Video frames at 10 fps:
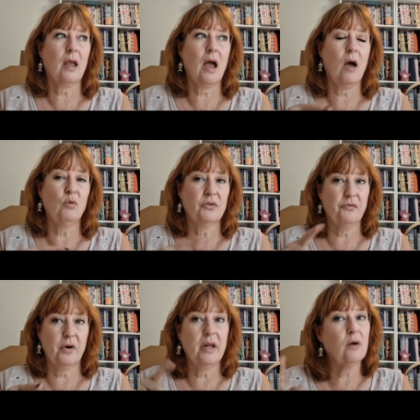I was
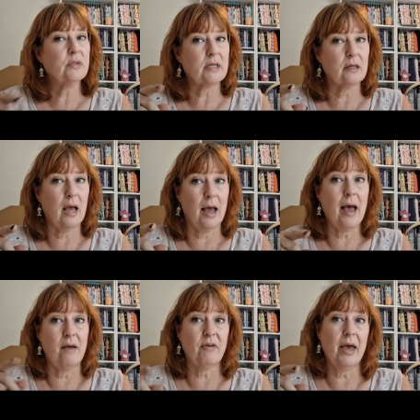afraid
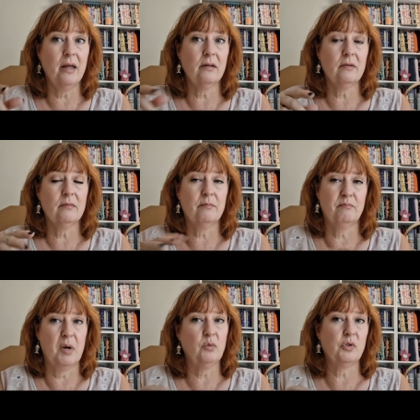I've had
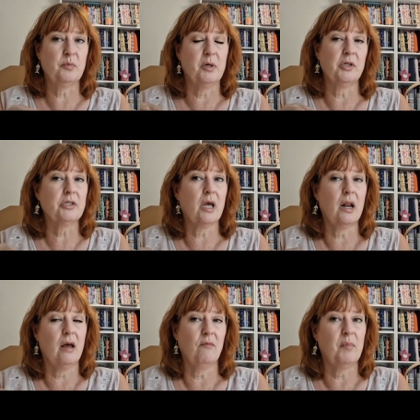bone spurs cut
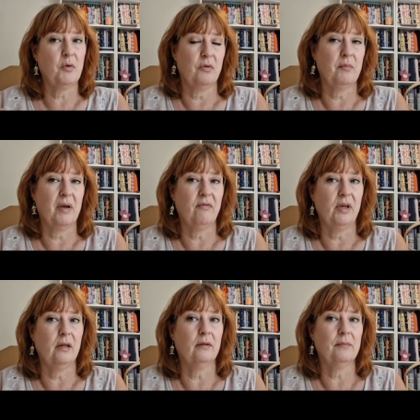out of both of my
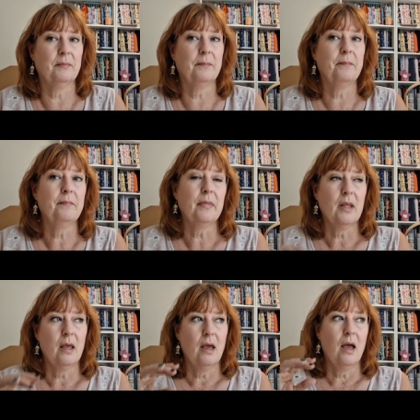feet.
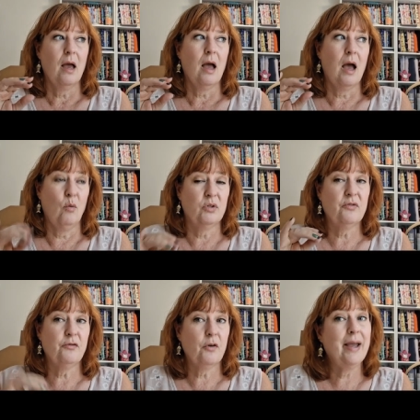I was
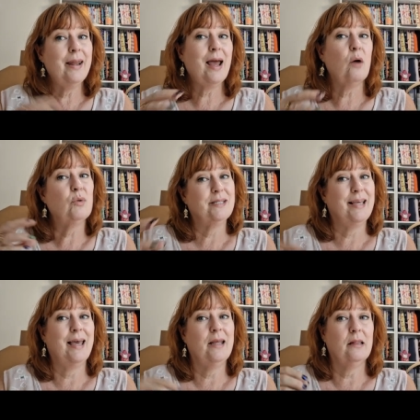afraid I was
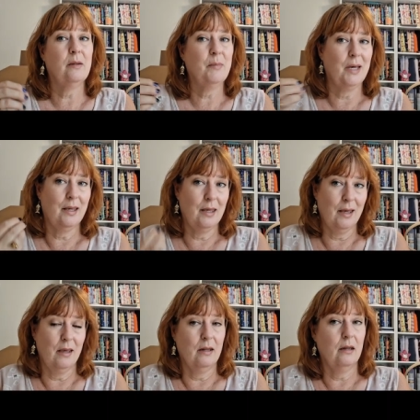getting them
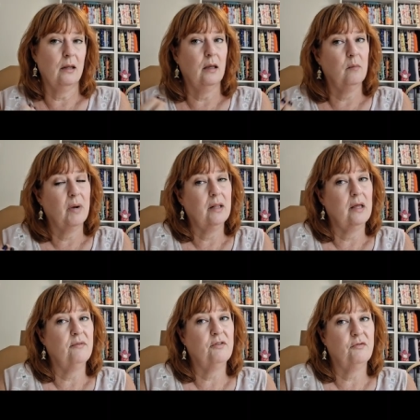again in my
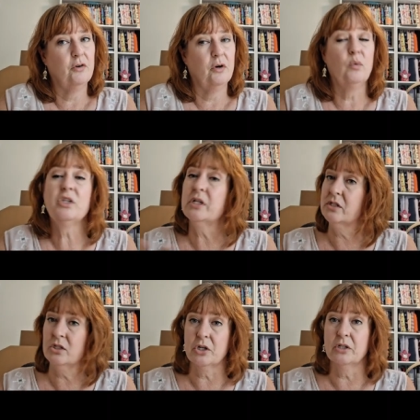left foot, which as
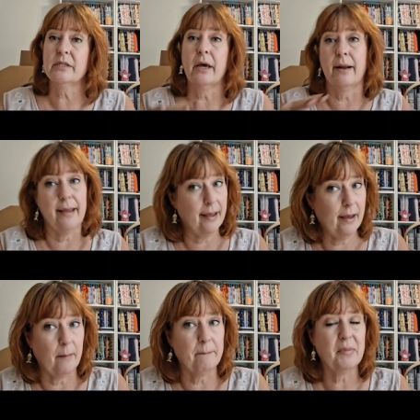it turns out I
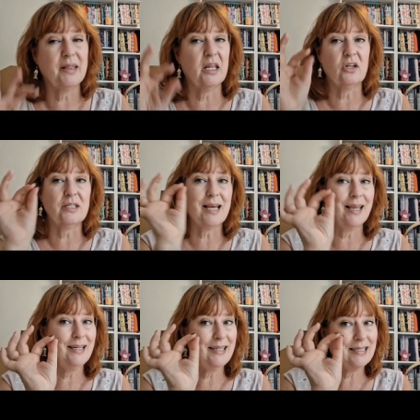am, but they're
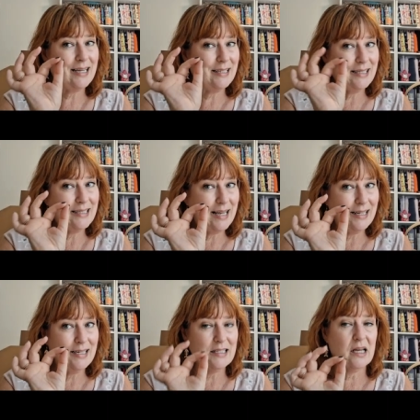tiny, tiny,
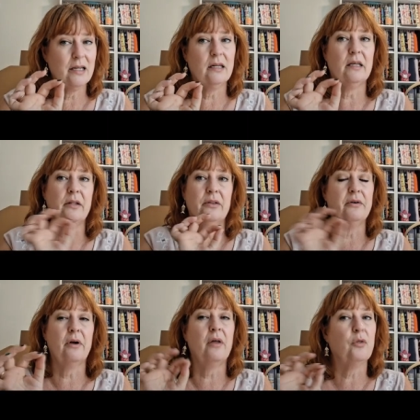tiny, tiny, and they're
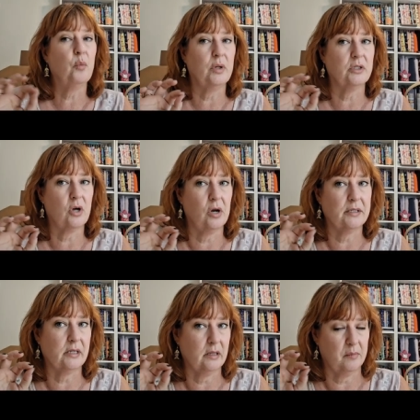not the ones
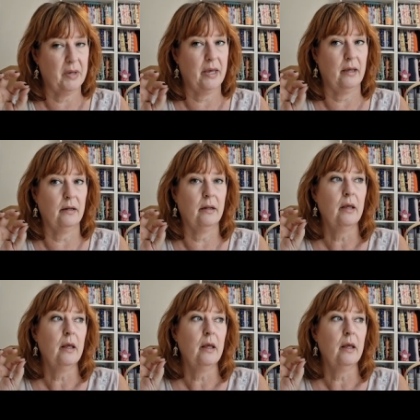causing the pain.